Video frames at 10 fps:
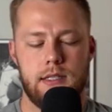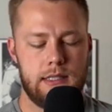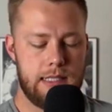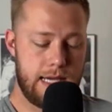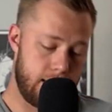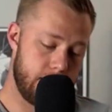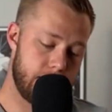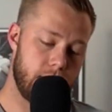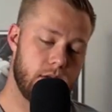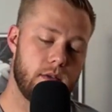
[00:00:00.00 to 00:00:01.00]
Yeah,
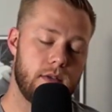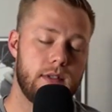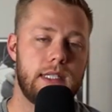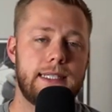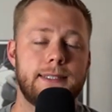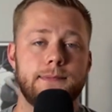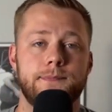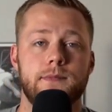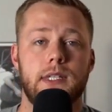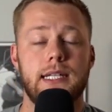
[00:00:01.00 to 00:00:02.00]
so
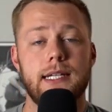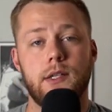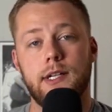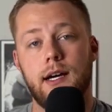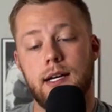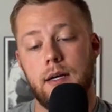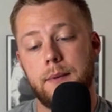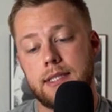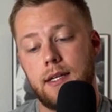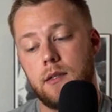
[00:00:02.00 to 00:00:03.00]
a lot going on. I'm
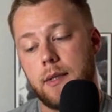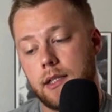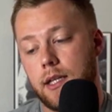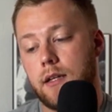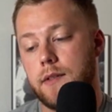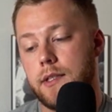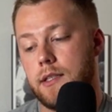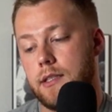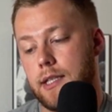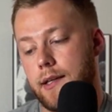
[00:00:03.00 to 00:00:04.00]
excited about a lot of it.
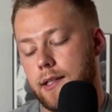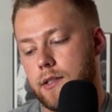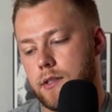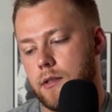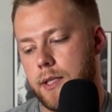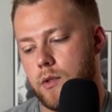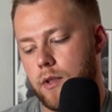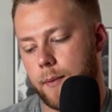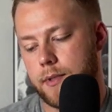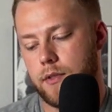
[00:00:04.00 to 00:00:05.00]
I think there's going to be cool
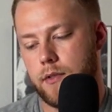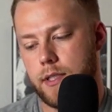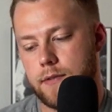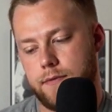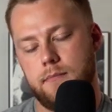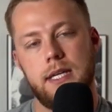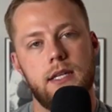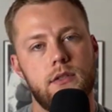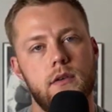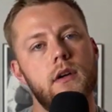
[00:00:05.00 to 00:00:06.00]
opportunities for me to
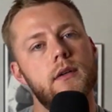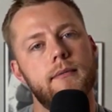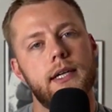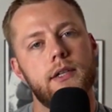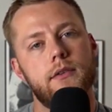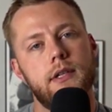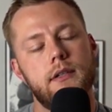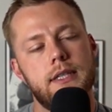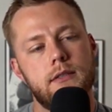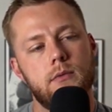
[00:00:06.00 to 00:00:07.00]
grow in my career
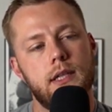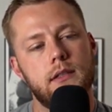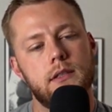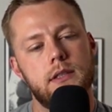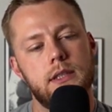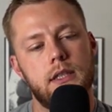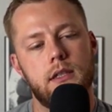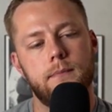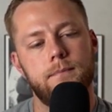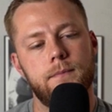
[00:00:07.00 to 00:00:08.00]
as well.
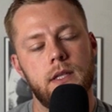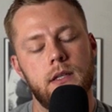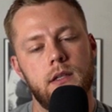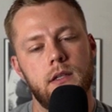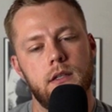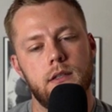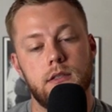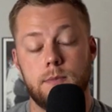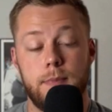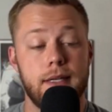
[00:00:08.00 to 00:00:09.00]

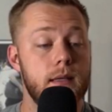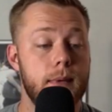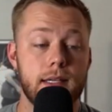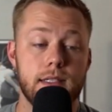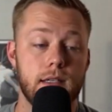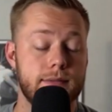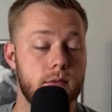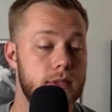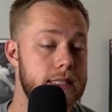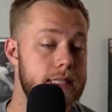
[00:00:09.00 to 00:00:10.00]
Just piggybacking off of
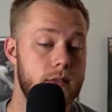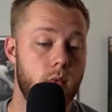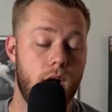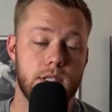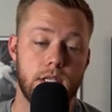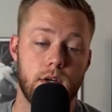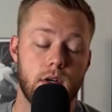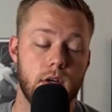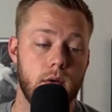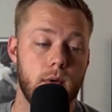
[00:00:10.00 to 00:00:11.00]
Whitney, watching
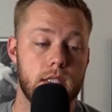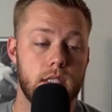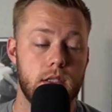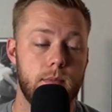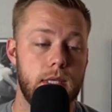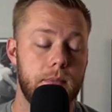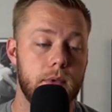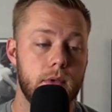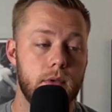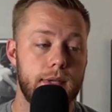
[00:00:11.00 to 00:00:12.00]
the
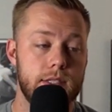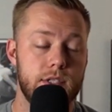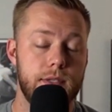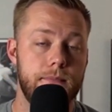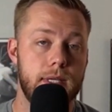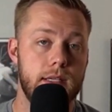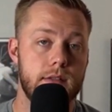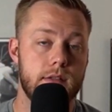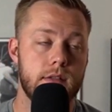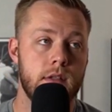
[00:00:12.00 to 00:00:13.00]
people that she
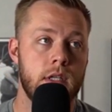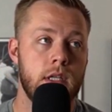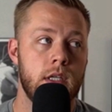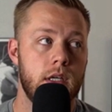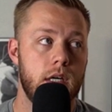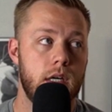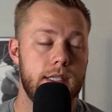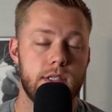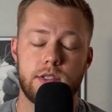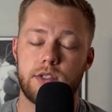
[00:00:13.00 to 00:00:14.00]
meets,
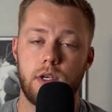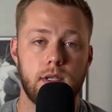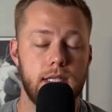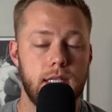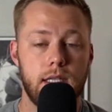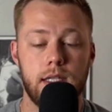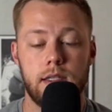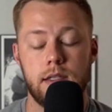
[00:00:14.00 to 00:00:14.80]
and just soaking it in.